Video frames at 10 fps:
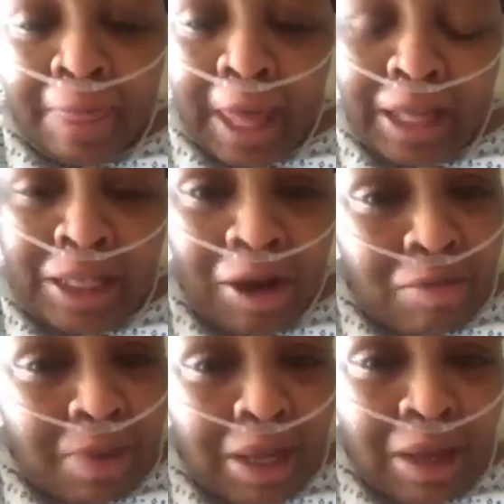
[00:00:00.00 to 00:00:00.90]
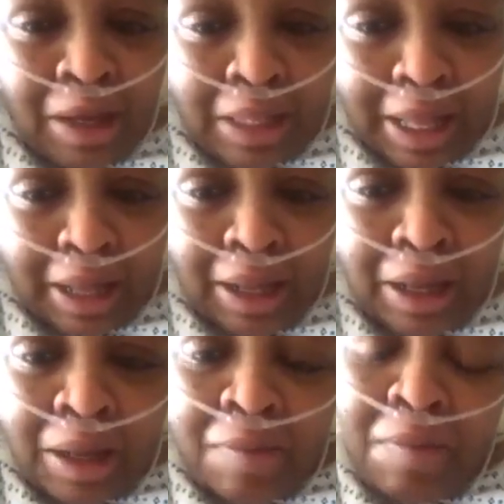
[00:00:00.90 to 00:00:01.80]
They told me that
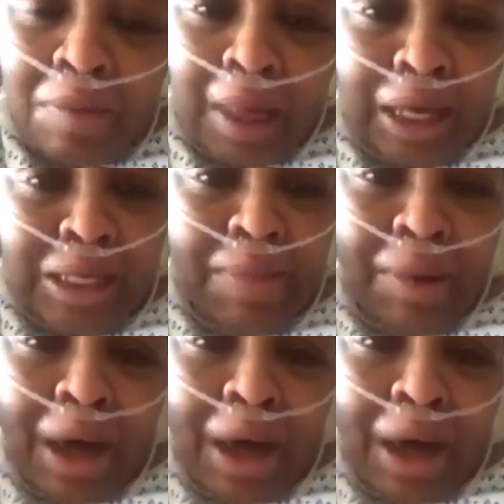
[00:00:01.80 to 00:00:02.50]
it's